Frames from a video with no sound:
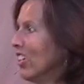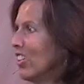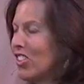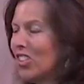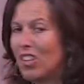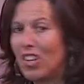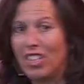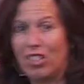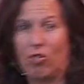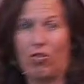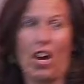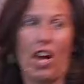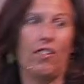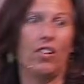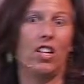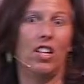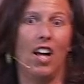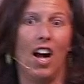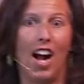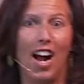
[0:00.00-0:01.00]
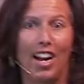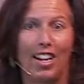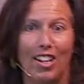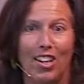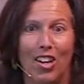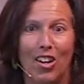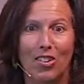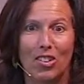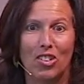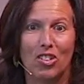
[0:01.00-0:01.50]
Is there, it's five o'clock,
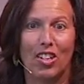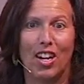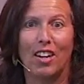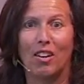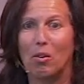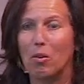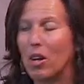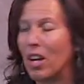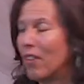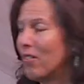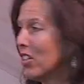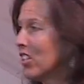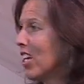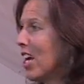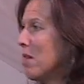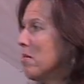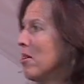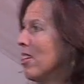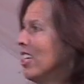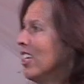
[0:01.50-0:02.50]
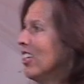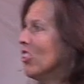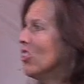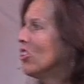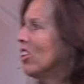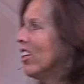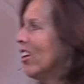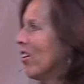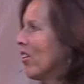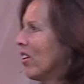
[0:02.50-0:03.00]
you know, it's time, or whatever time it
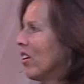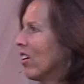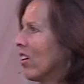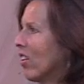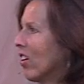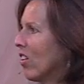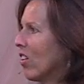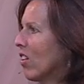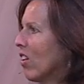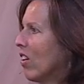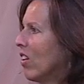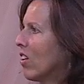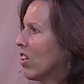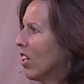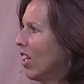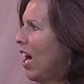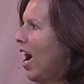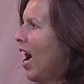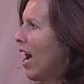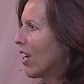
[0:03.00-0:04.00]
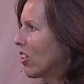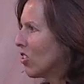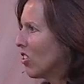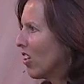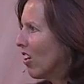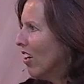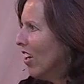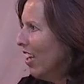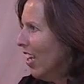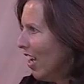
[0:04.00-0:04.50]
is, you know, their, their little clocks
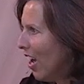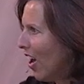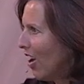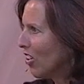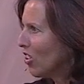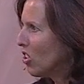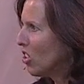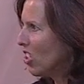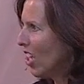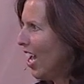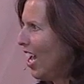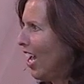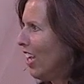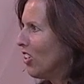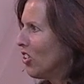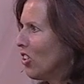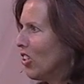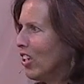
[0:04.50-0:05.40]
are, are set.